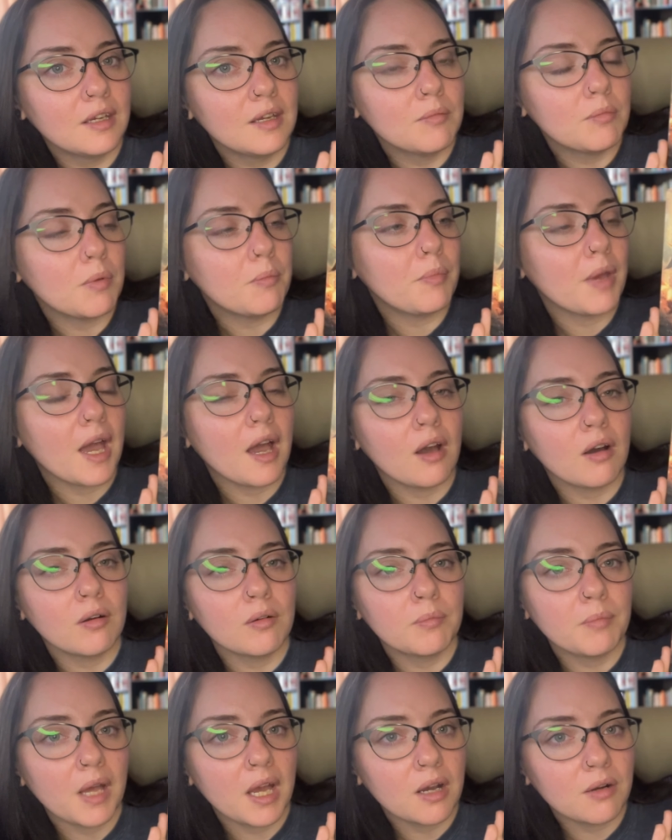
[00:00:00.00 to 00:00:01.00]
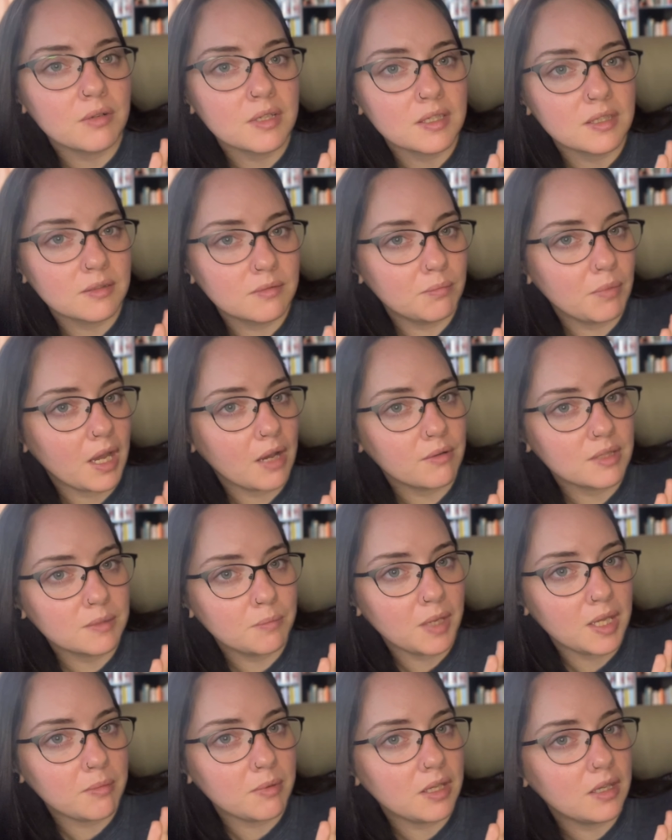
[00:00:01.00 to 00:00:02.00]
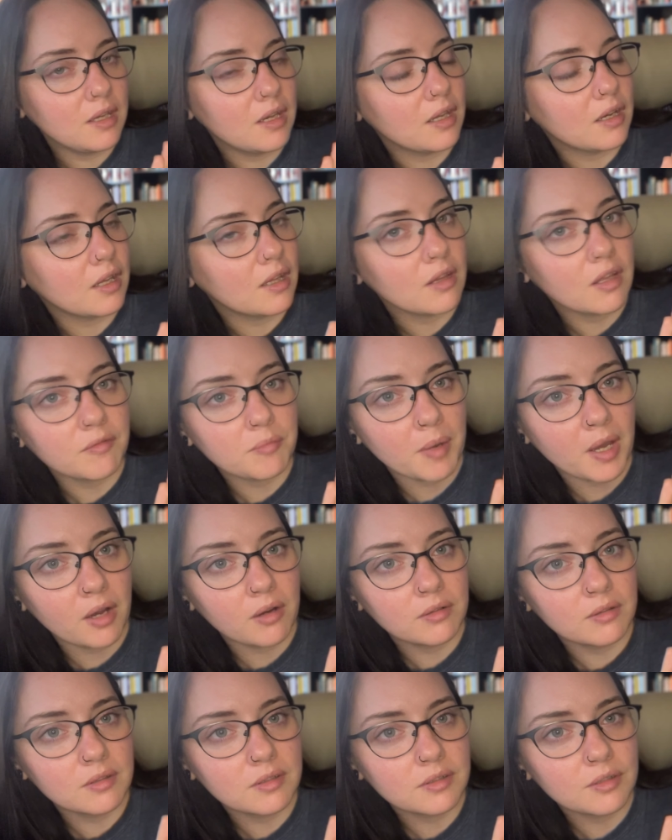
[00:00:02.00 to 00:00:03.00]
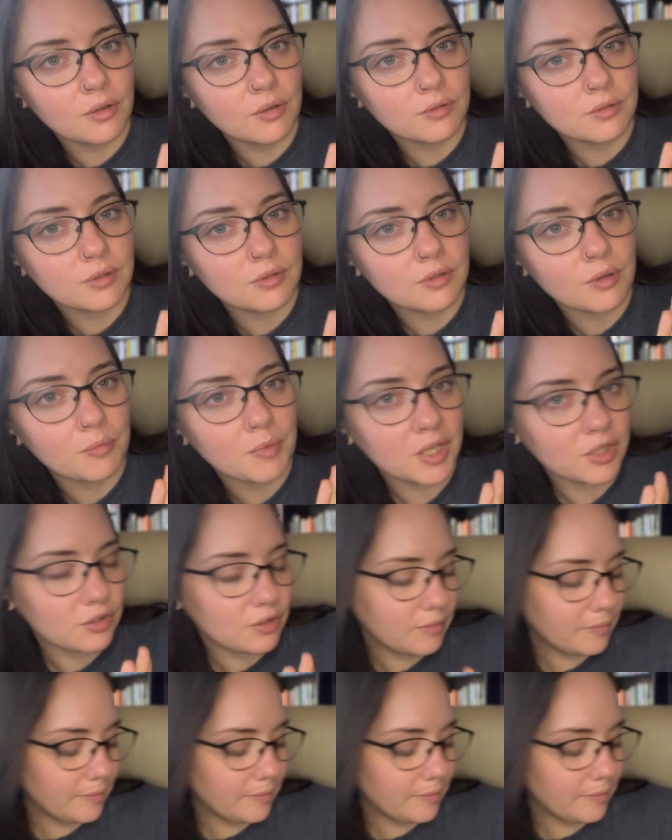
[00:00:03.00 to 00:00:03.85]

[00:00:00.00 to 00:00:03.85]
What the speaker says: But Bao is baby, and I love Bao so much.